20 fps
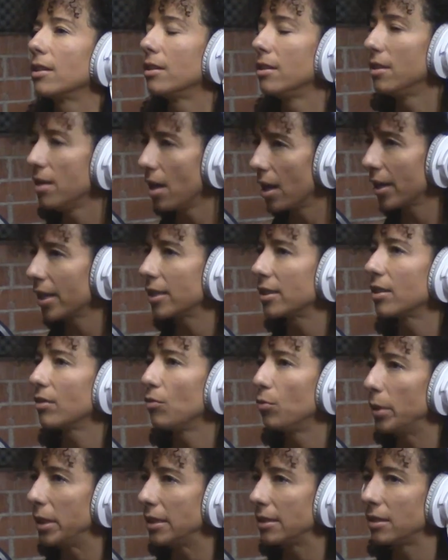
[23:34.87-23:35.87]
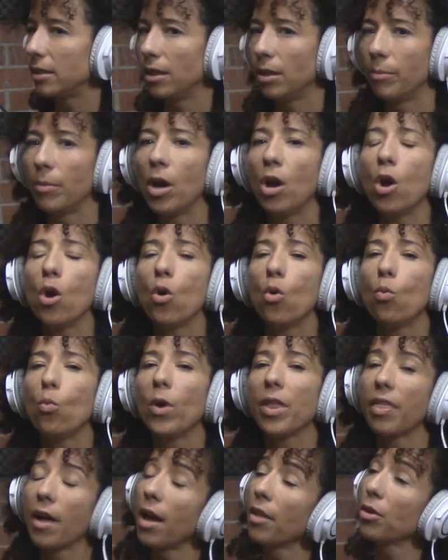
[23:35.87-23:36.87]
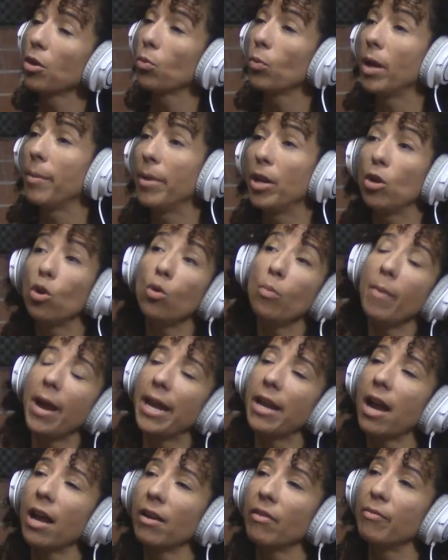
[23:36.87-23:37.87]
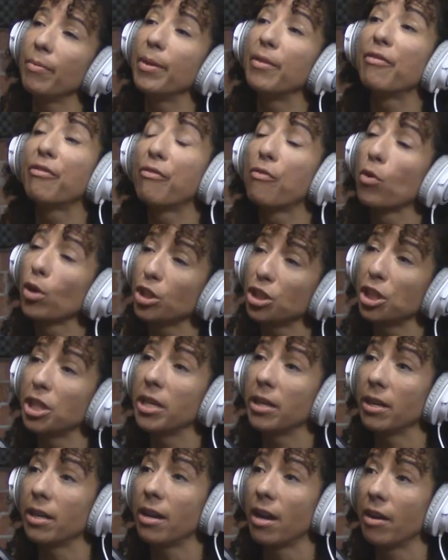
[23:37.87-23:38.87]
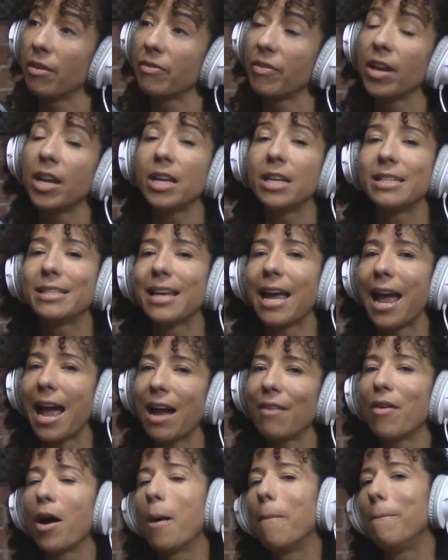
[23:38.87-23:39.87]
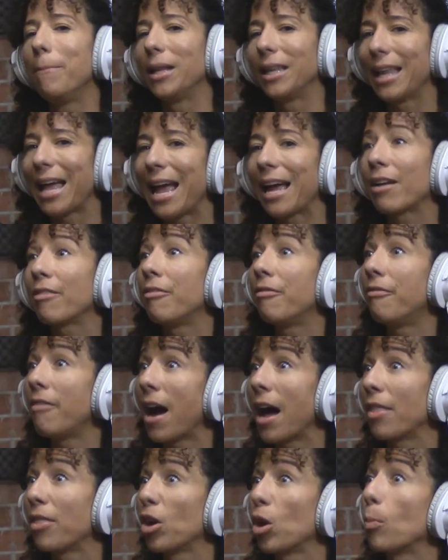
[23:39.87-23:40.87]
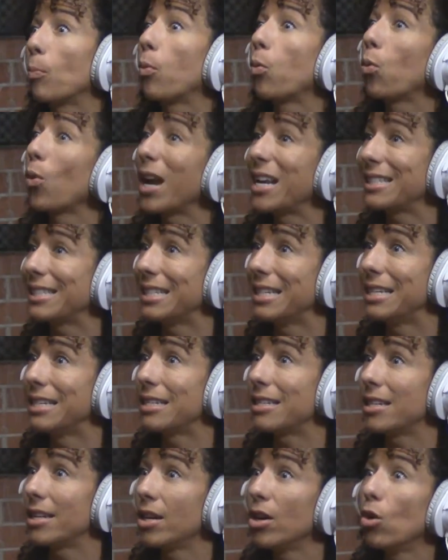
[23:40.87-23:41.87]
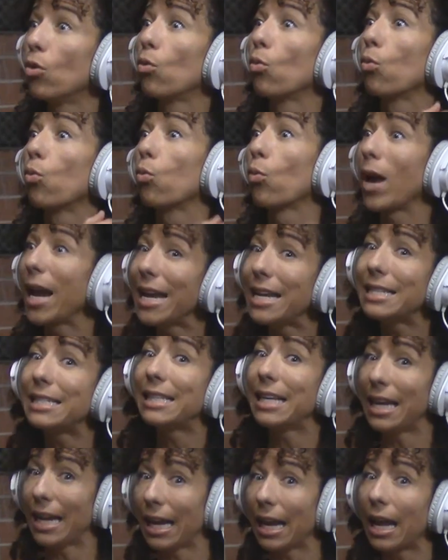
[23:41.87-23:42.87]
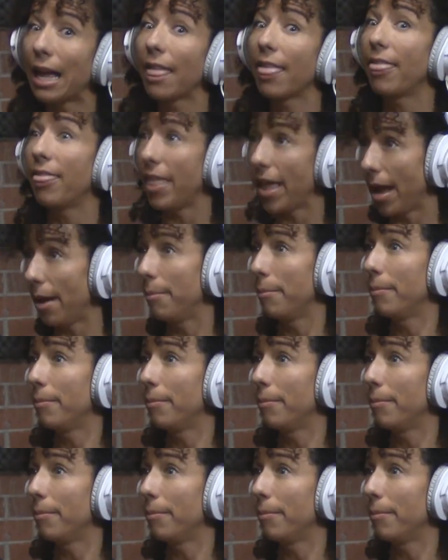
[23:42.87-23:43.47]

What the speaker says: nuggets of wisdom with other women who may not have been fortunate enough to have a black father present raising them.